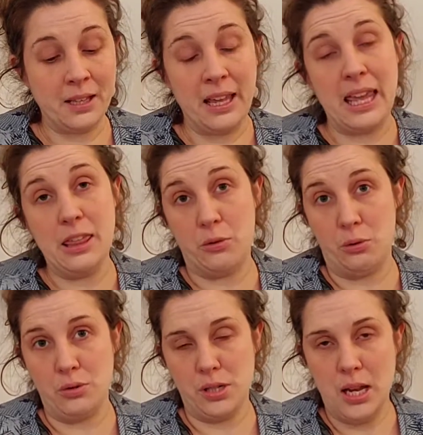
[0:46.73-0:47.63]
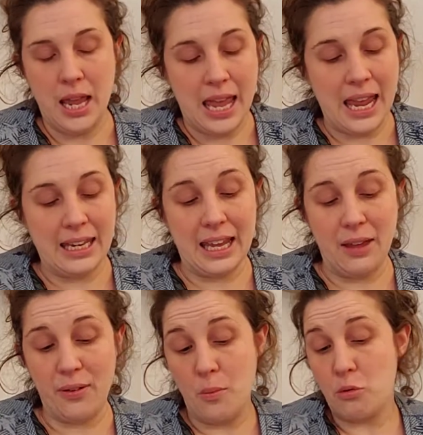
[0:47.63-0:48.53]
He thought it
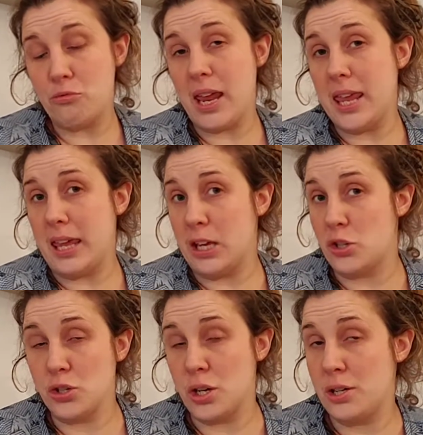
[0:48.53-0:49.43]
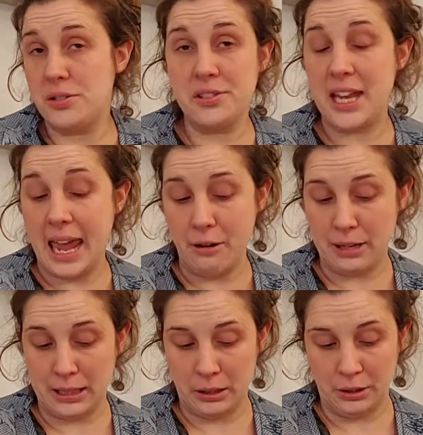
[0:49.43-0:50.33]
gave him a rakish,
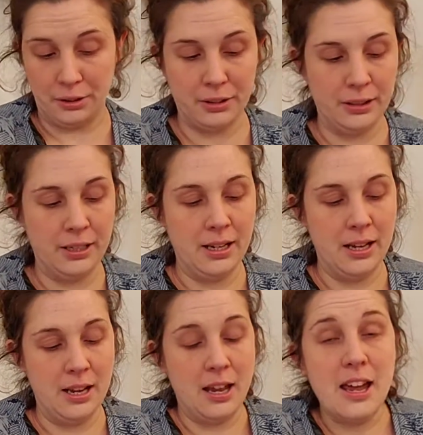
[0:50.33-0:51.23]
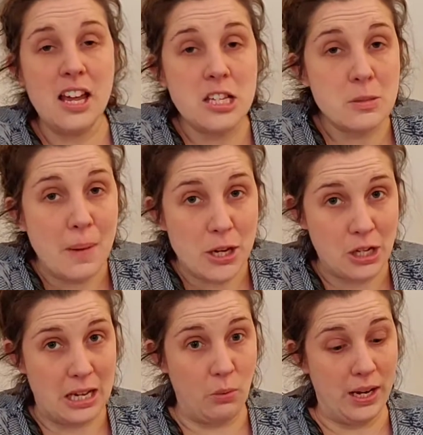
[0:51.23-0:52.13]
daring look,
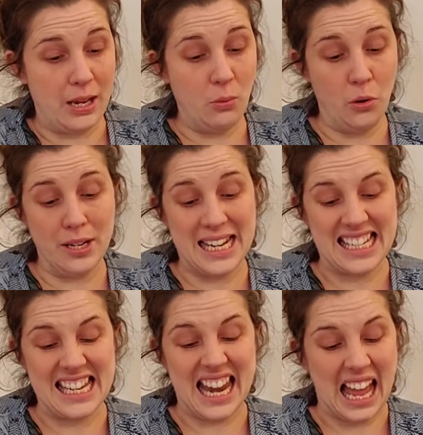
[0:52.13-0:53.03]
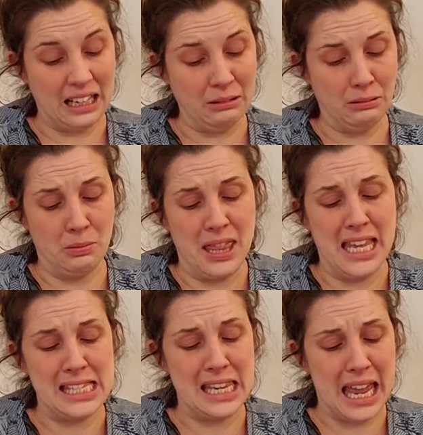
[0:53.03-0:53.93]
especially when he wore it at an angle with
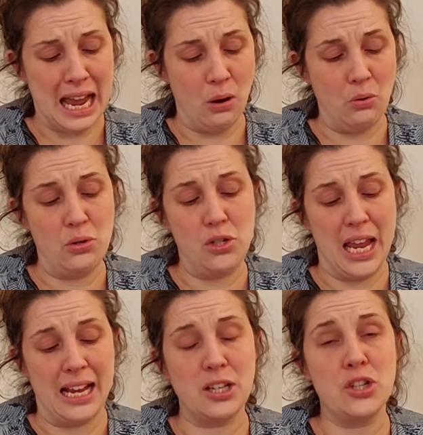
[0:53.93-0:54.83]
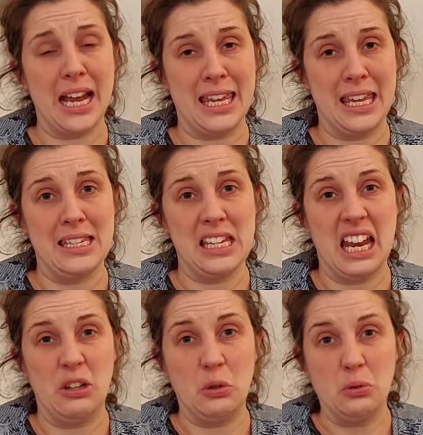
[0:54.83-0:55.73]
his loud check jacket
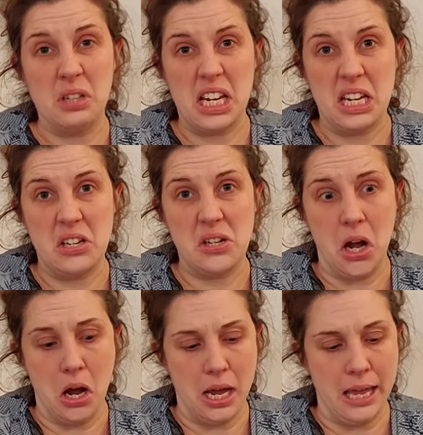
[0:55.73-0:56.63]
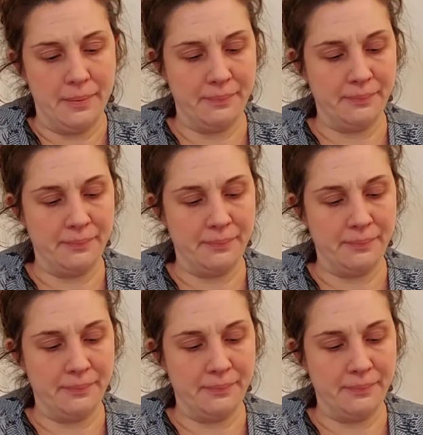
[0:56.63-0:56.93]
and green tie.